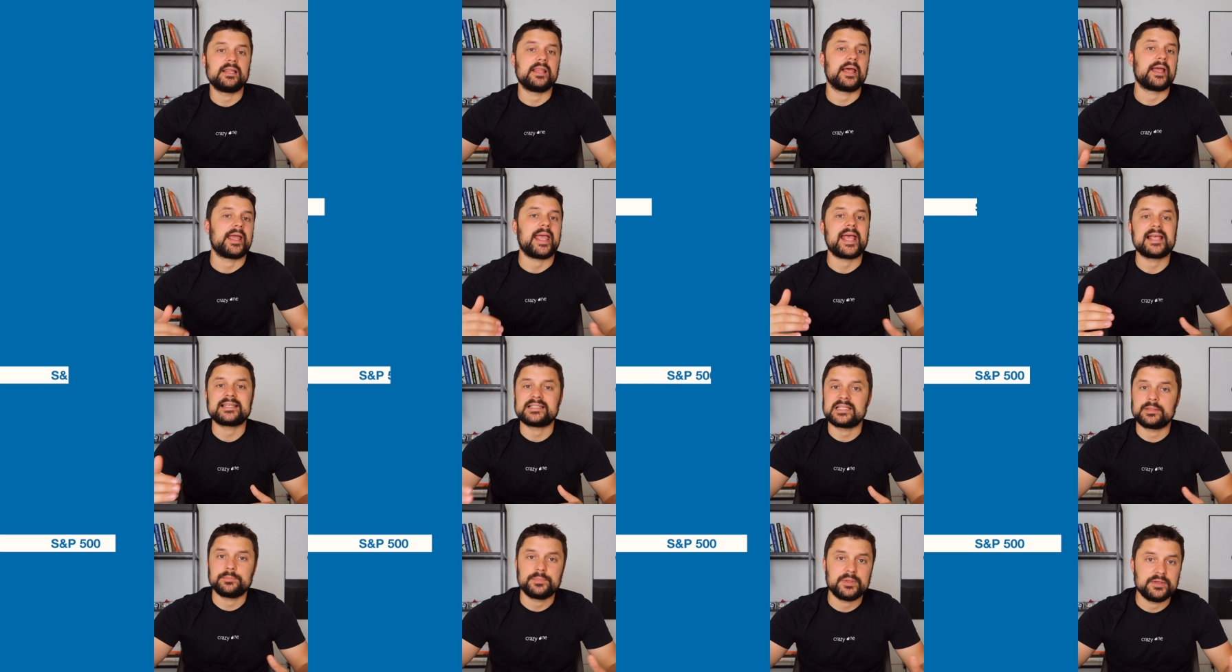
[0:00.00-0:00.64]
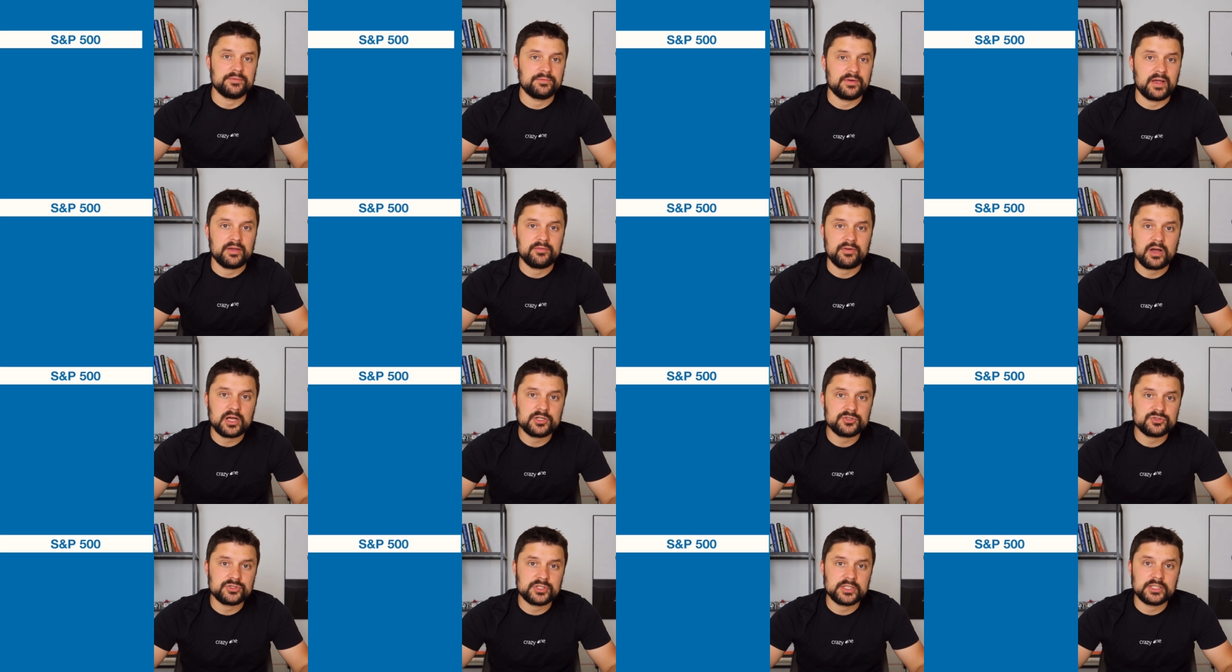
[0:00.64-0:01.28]
like S and P five
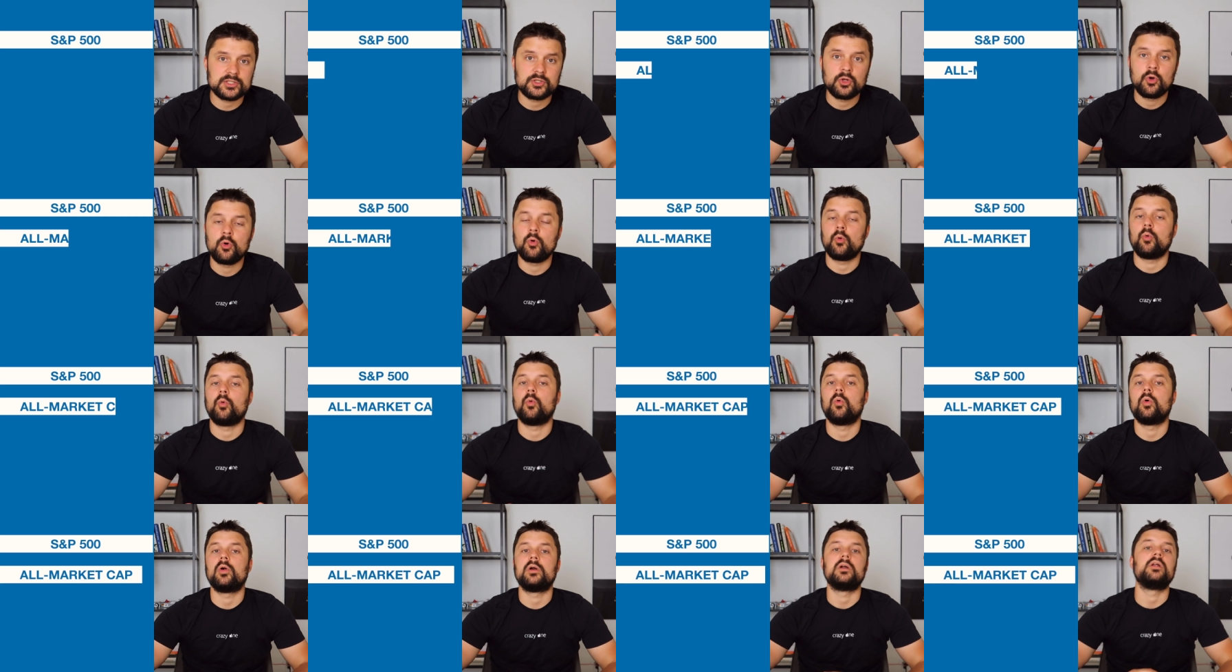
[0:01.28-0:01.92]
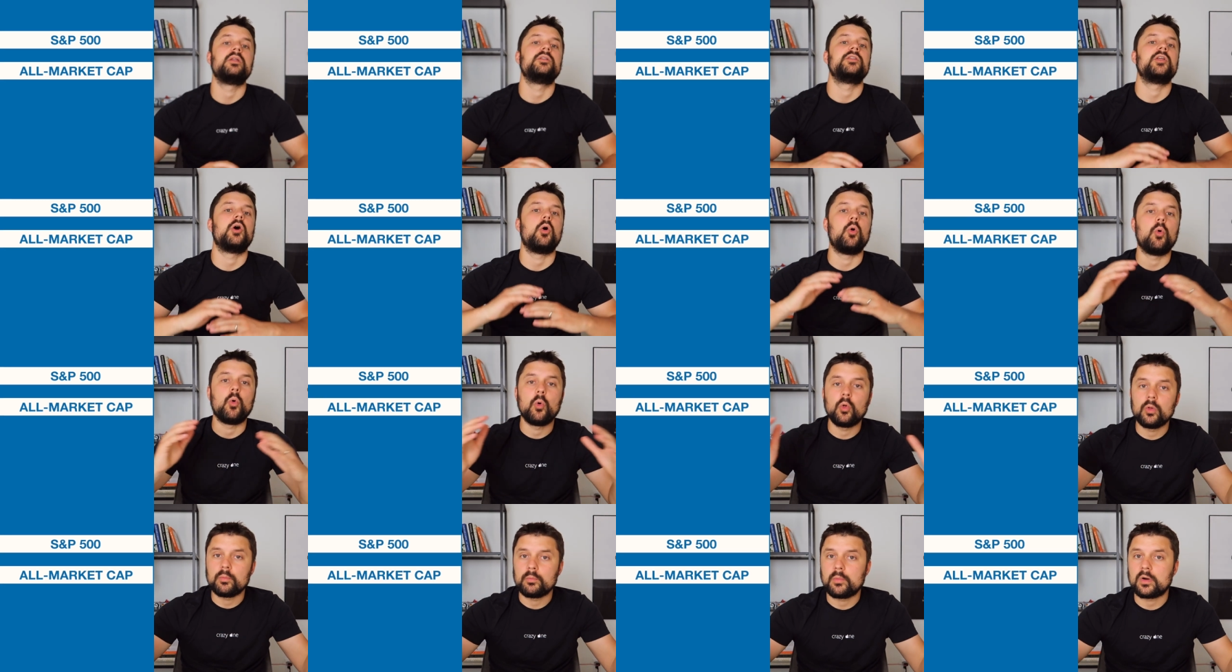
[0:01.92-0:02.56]
hundred or the
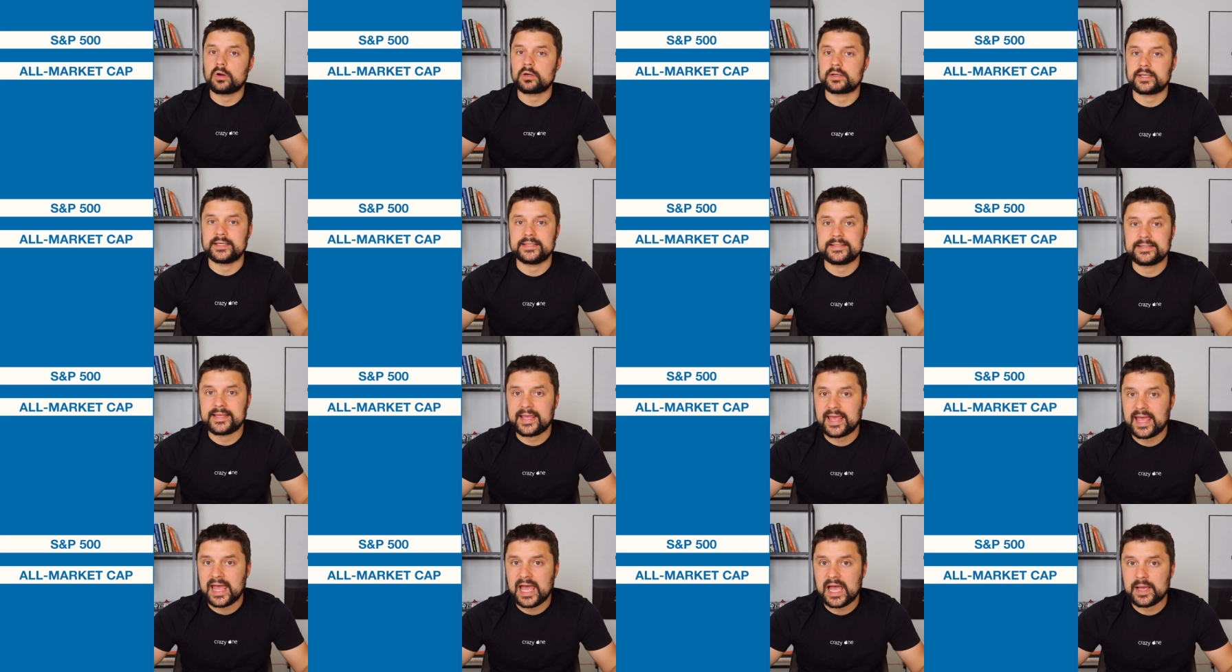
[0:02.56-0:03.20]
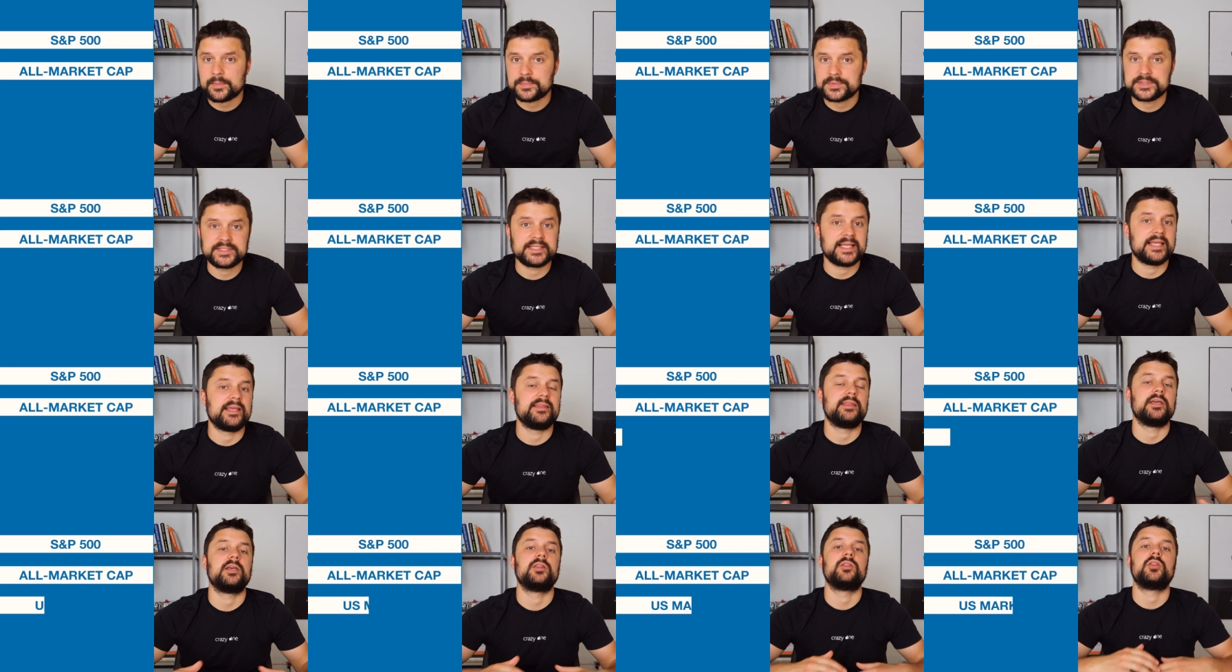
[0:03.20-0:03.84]
all market cap,
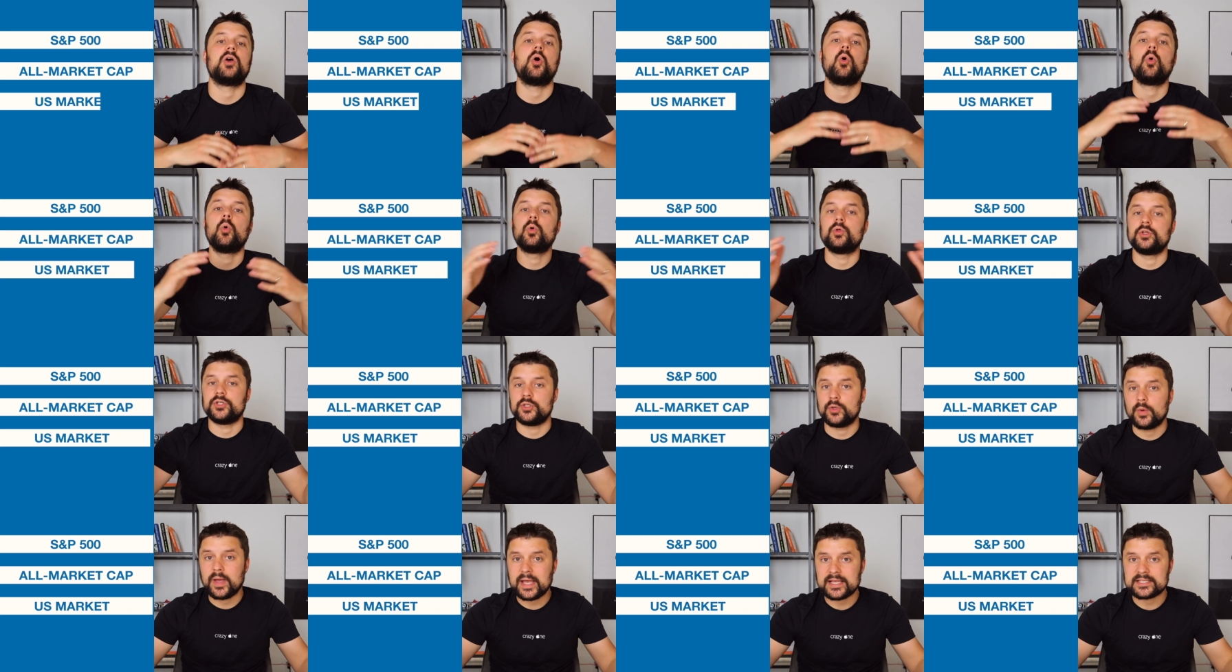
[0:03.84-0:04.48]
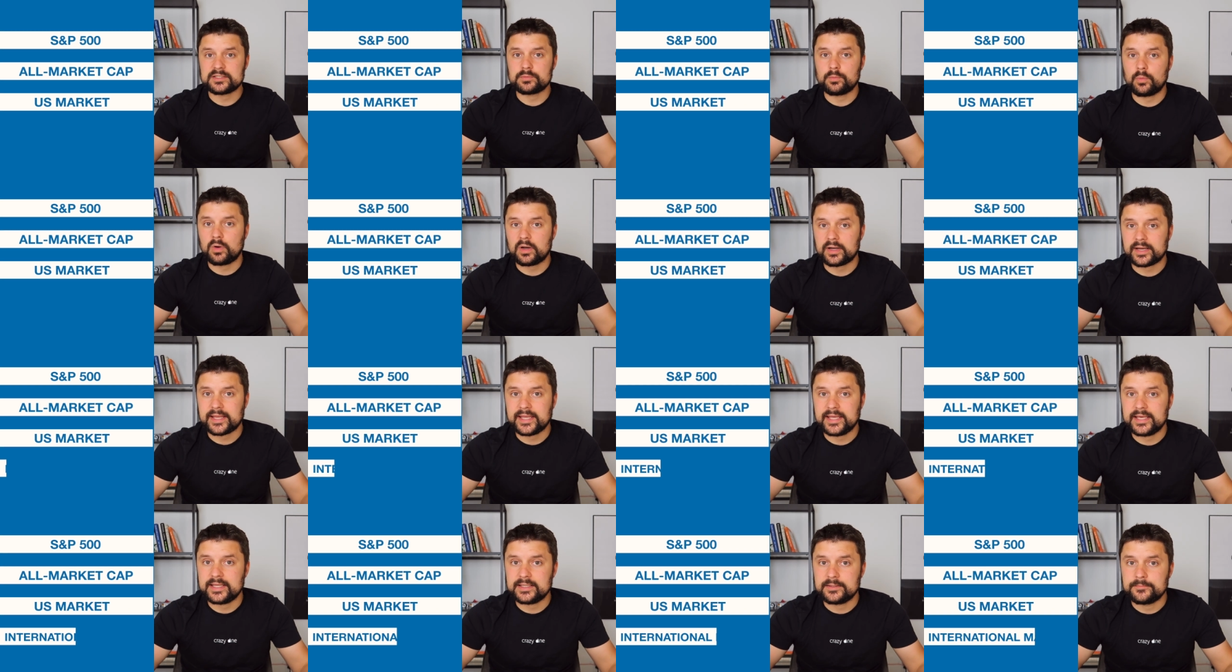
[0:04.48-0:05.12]
say the, the whole U S
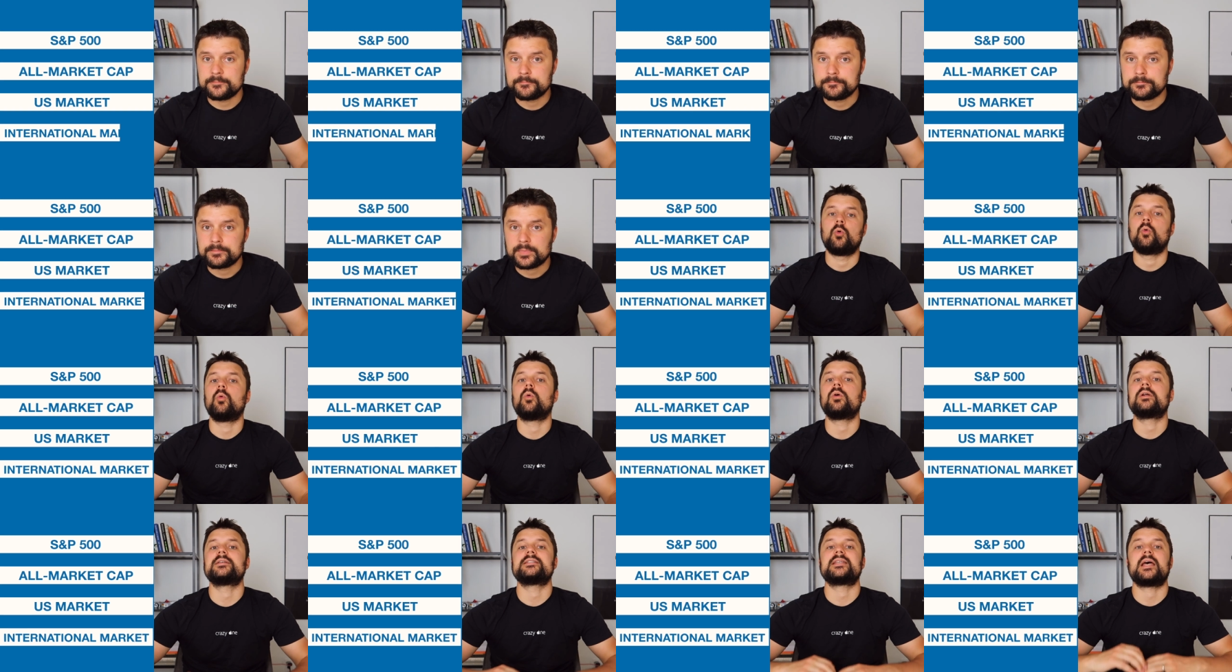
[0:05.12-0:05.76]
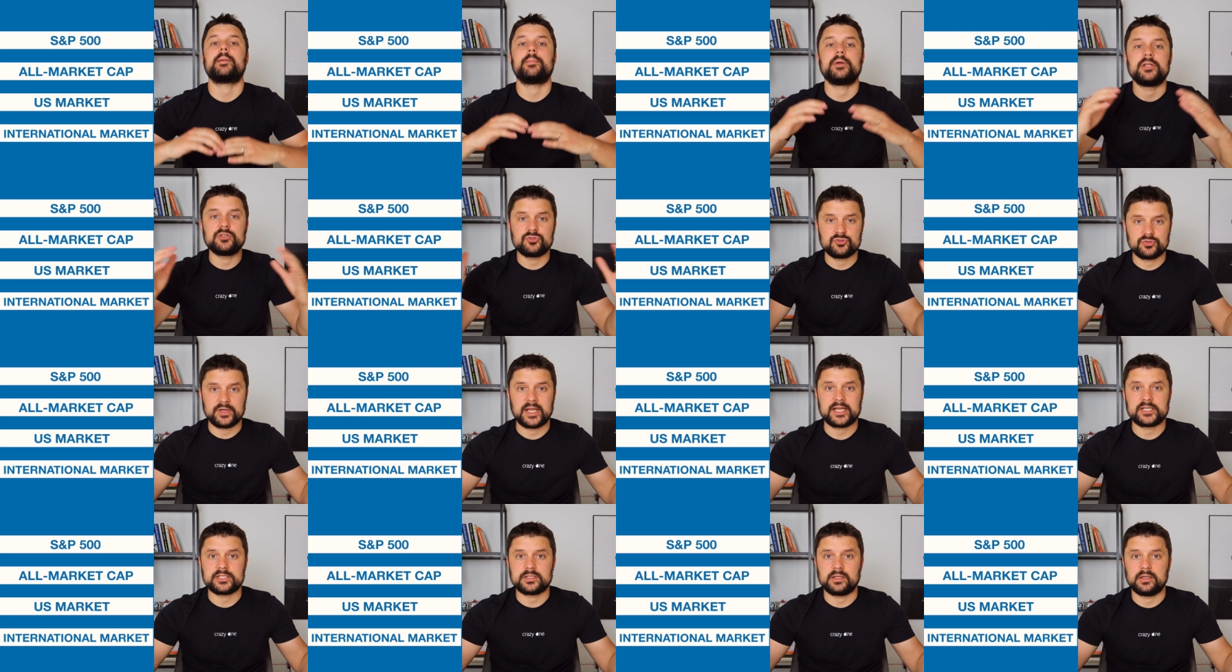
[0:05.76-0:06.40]
market or some
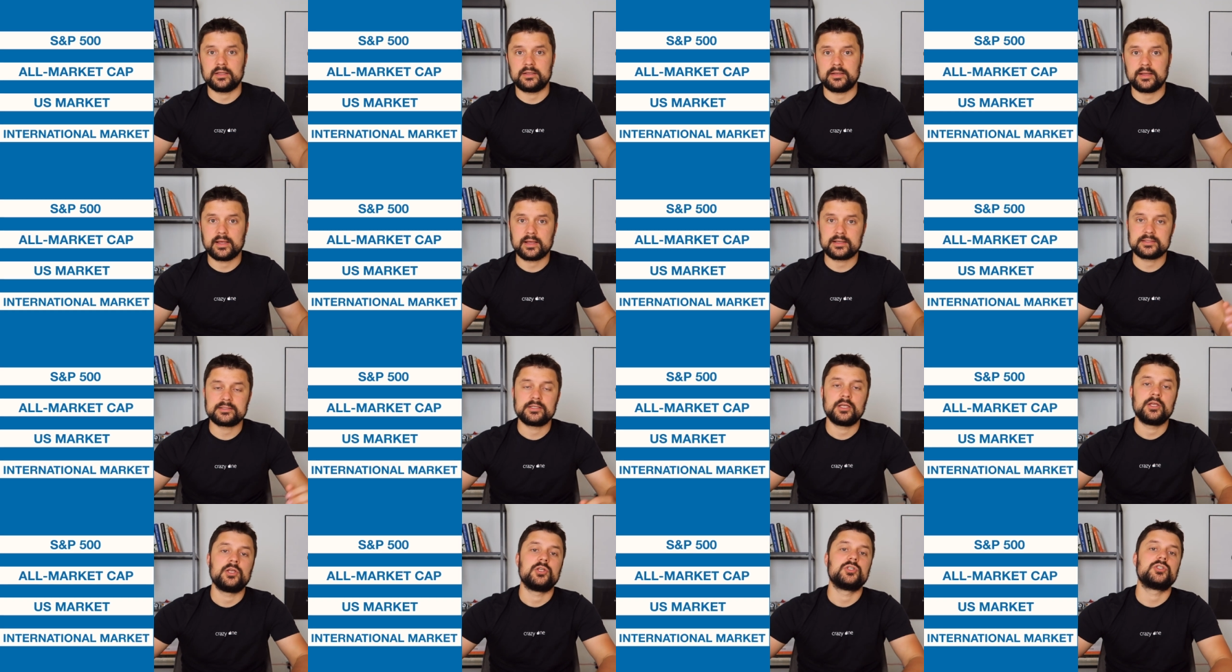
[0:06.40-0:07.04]
international index.